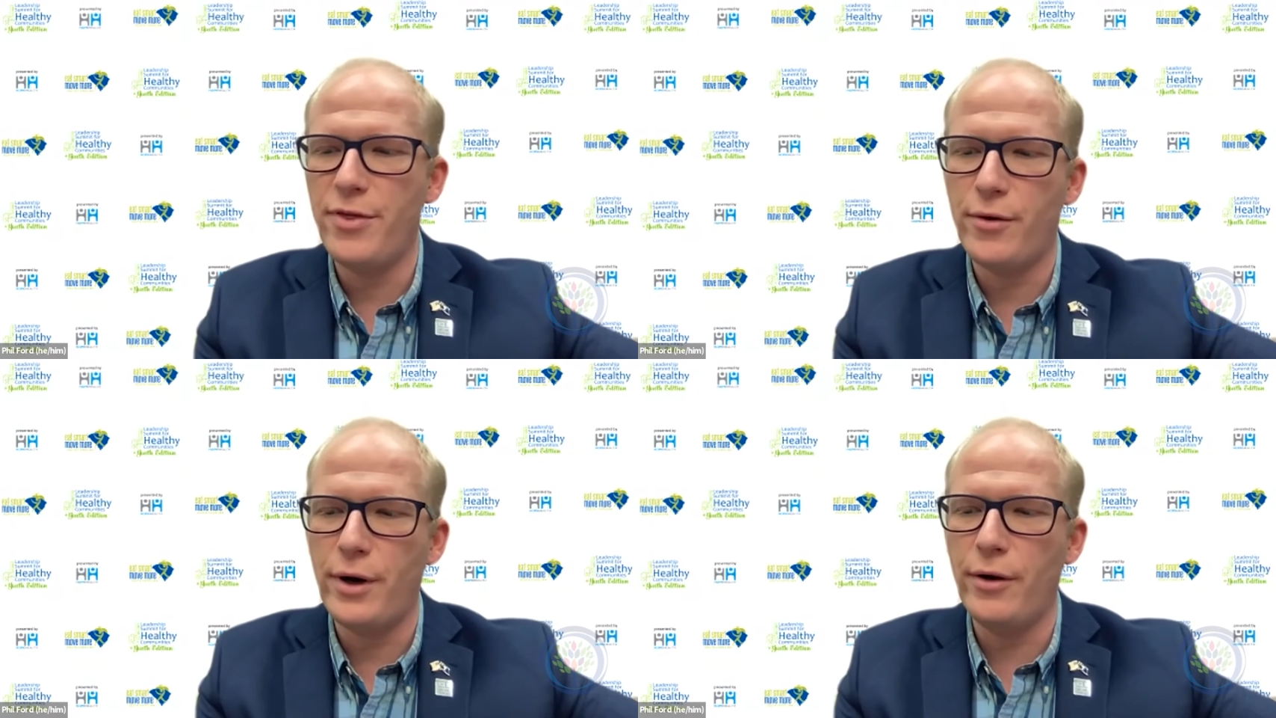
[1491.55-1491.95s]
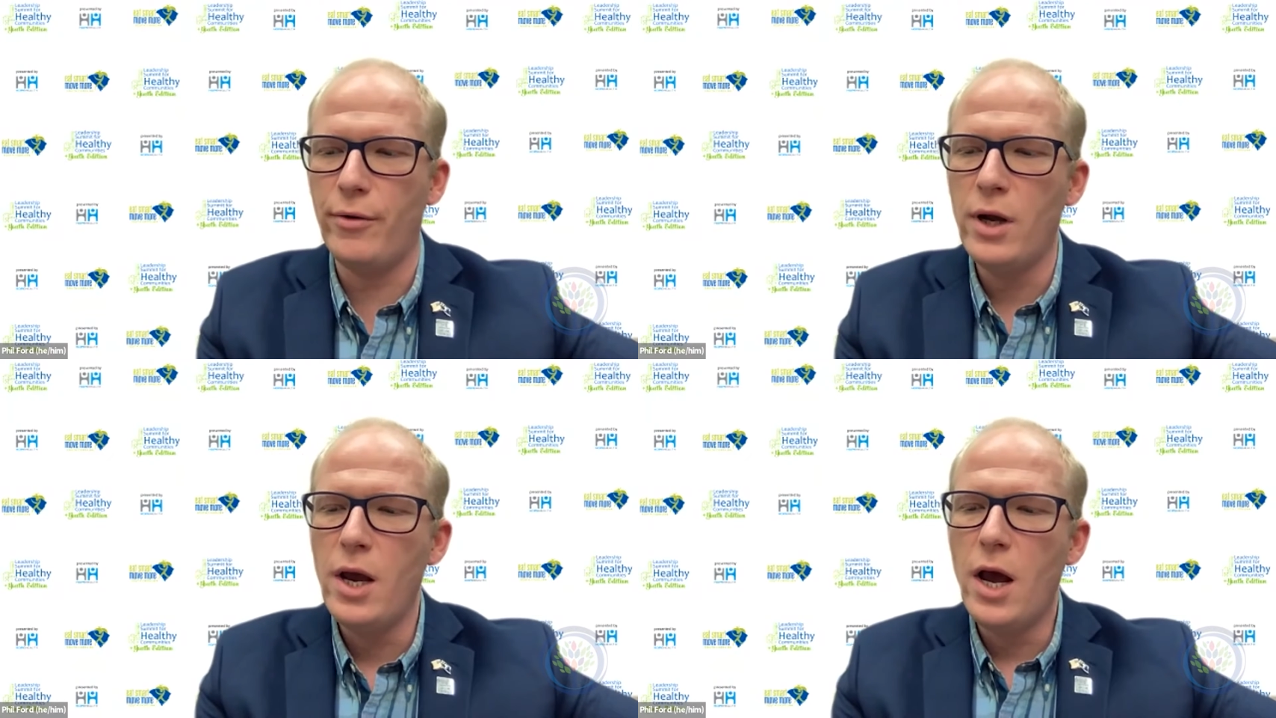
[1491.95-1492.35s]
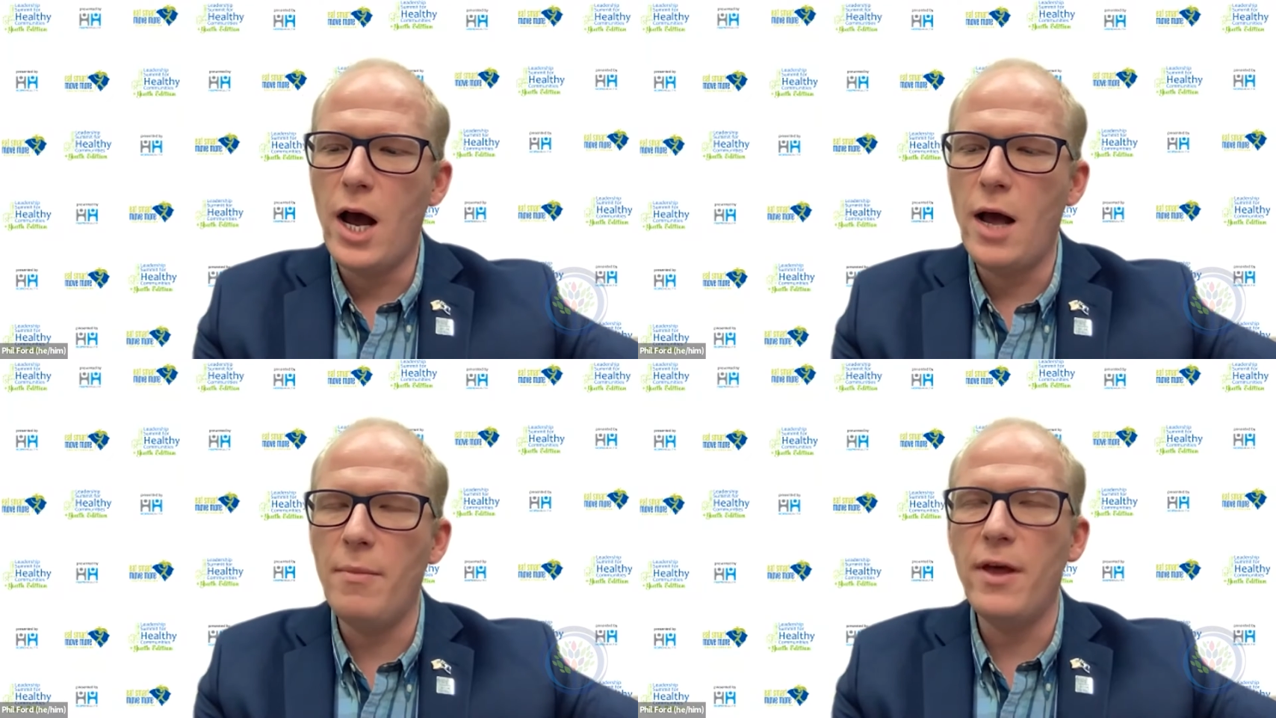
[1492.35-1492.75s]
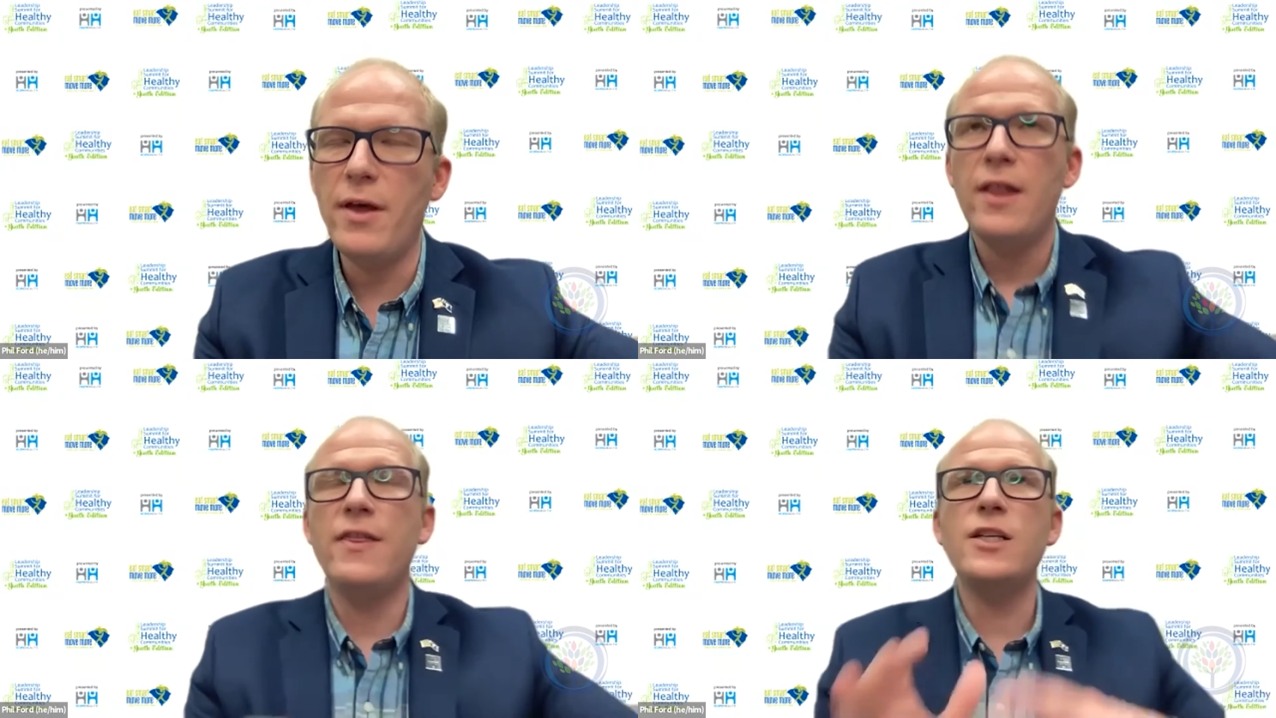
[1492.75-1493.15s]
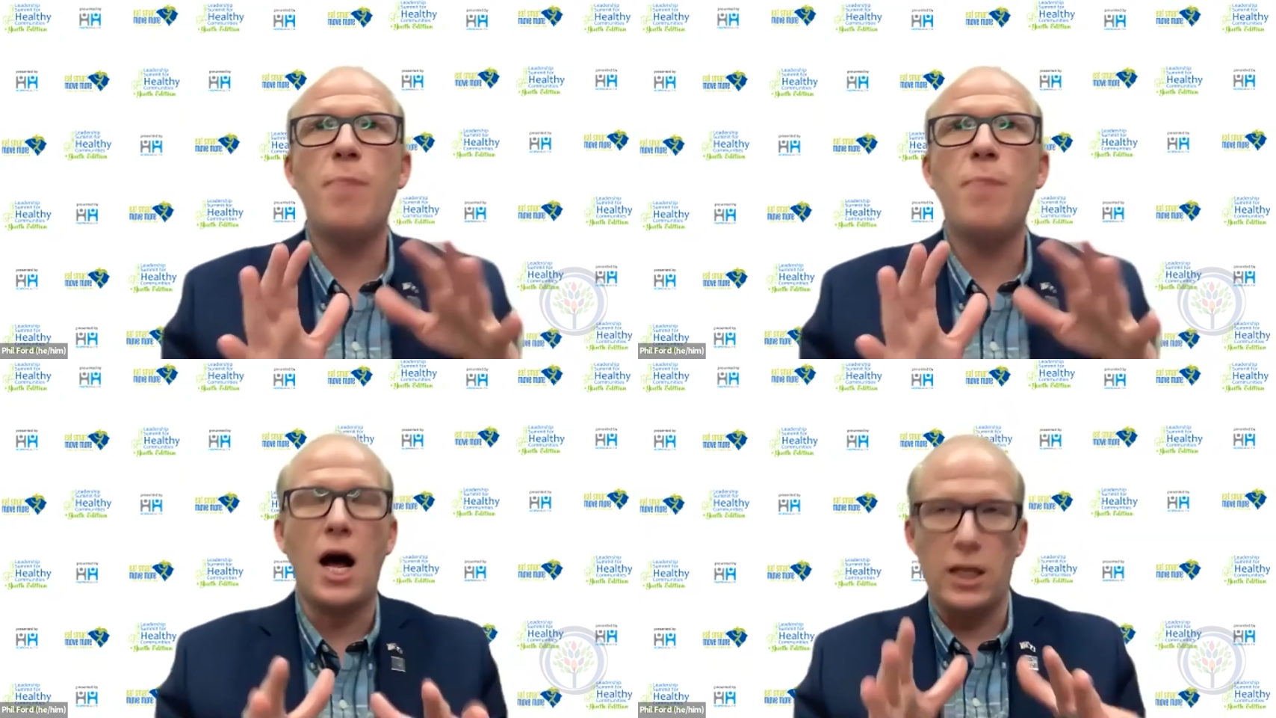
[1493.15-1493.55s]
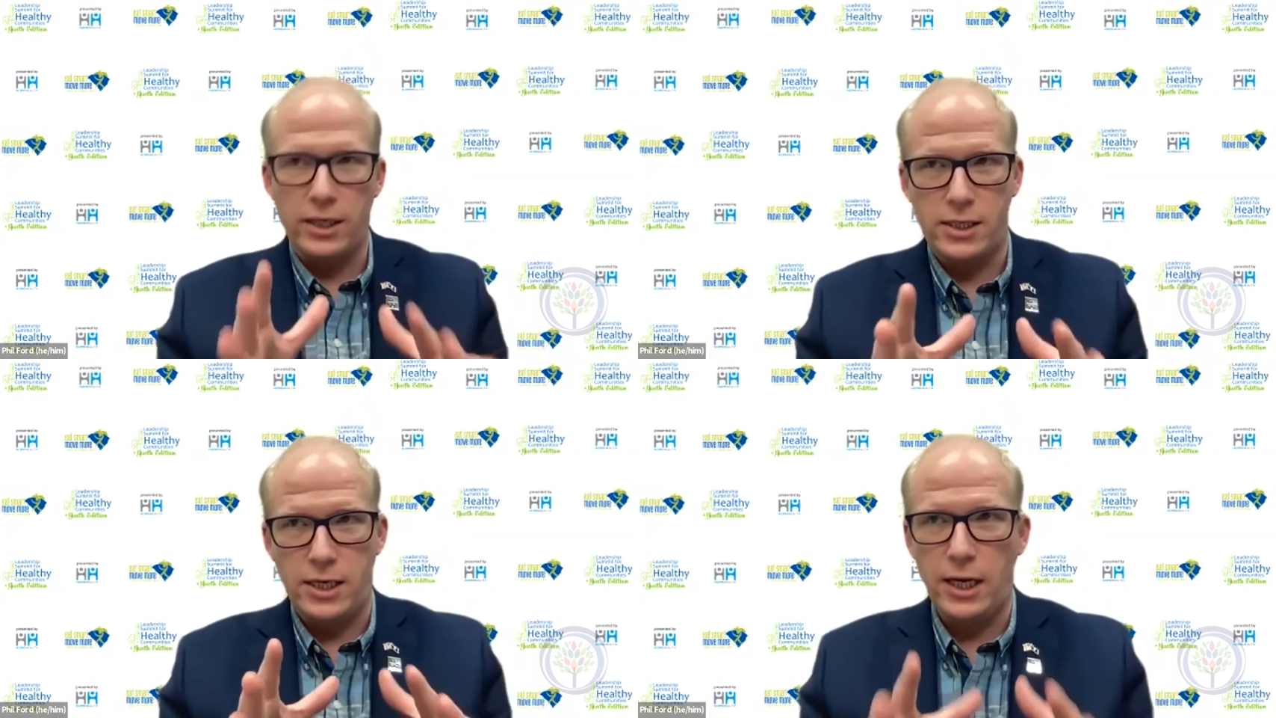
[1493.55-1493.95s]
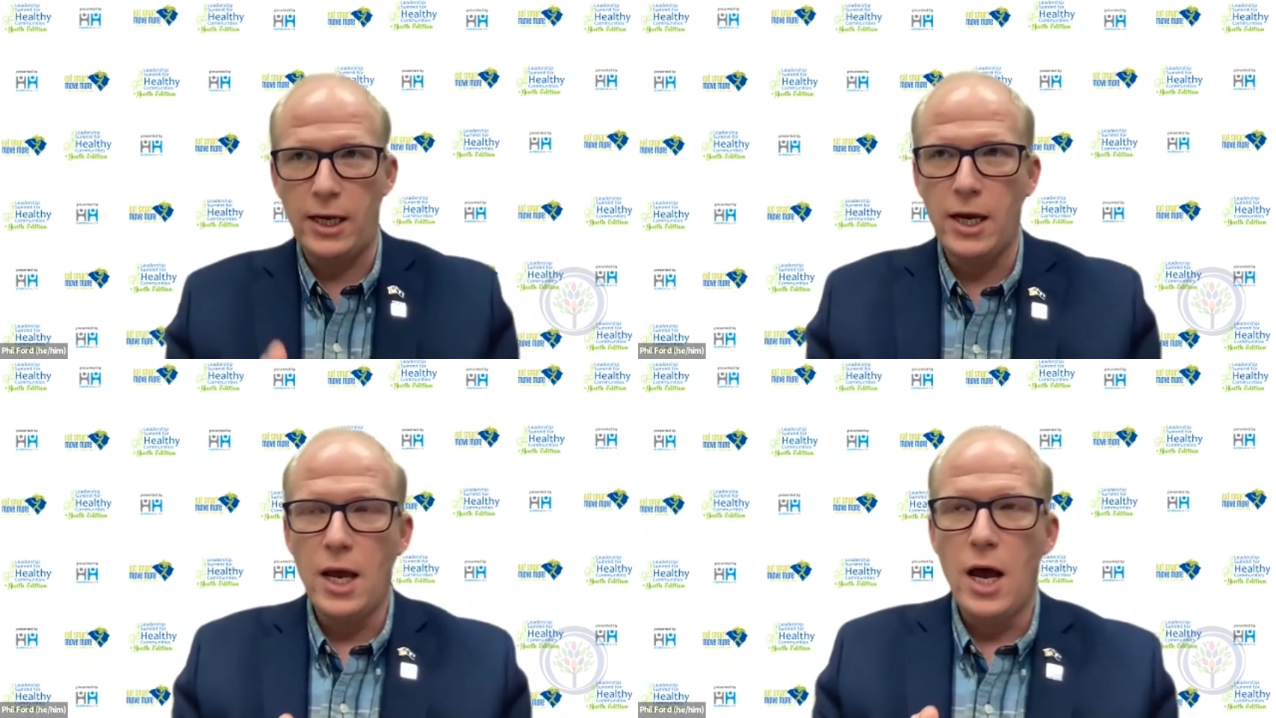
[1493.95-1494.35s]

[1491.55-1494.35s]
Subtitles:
through. This policy,